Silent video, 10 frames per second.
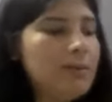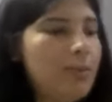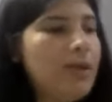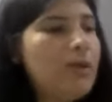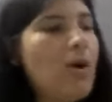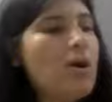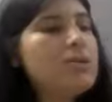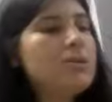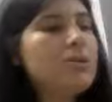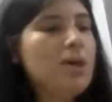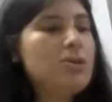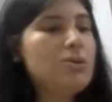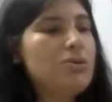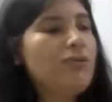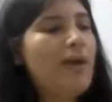will cause the judge
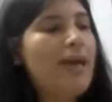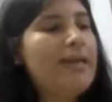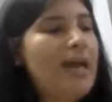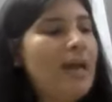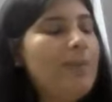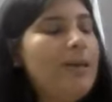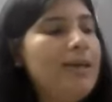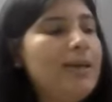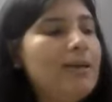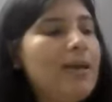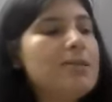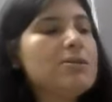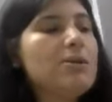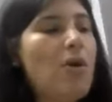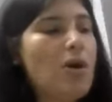to find liability
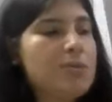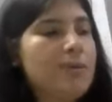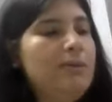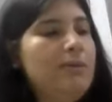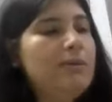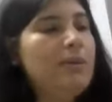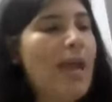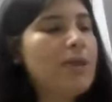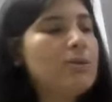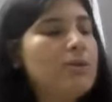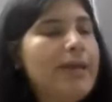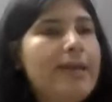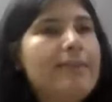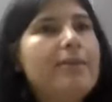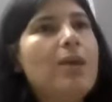against a hospital and or
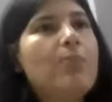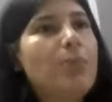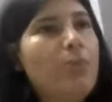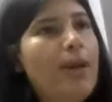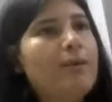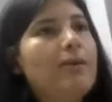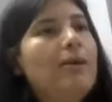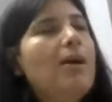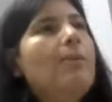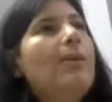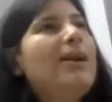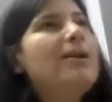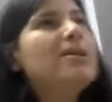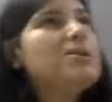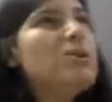healthcare provider. But it
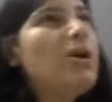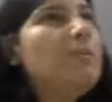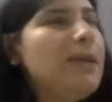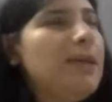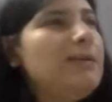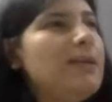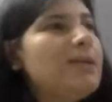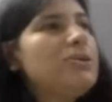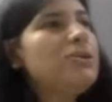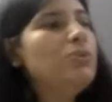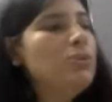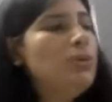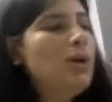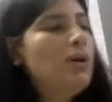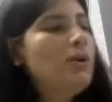does not mean that you
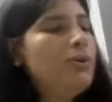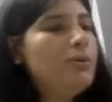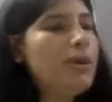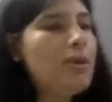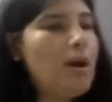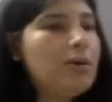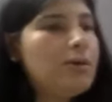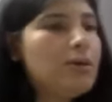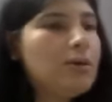cannot